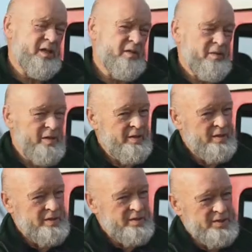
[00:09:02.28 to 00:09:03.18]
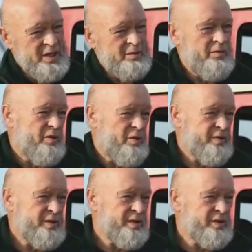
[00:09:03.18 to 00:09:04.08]
so they can't sell them
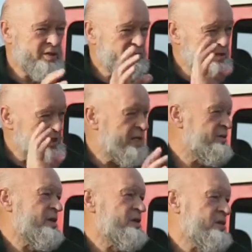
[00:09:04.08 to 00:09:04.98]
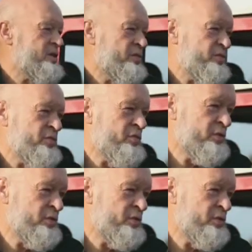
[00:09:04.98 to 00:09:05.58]
on, and there's no touting, there's no